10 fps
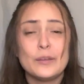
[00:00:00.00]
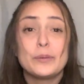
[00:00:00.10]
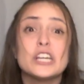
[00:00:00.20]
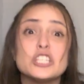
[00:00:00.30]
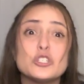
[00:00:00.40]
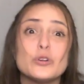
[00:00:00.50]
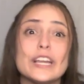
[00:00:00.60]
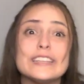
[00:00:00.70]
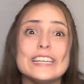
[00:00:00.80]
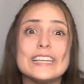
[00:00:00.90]
Because you'll
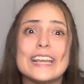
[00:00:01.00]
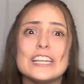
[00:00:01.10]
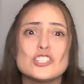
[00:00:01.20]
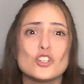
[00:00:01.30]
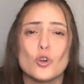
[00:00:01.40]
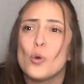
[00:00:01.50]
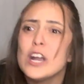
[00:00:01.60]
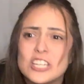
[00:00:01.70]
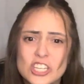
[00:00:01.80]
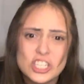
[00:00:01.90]
get the occasional
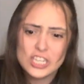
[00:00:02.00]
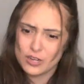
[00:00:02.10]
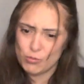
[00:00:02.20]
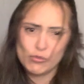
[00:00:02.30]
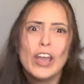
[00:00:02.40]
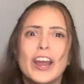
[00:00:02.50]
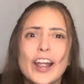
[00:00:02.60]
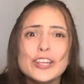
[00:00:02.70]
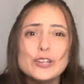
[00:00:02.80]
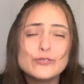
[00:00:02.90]
question, where
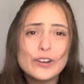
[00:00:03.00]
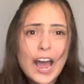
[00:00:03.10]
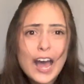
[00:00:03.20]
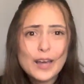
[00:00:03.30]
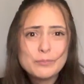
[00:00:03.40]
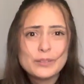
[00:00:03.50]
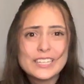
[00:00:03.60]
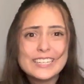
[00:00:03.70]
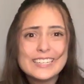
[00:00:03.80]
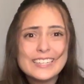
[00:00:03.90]
are you from?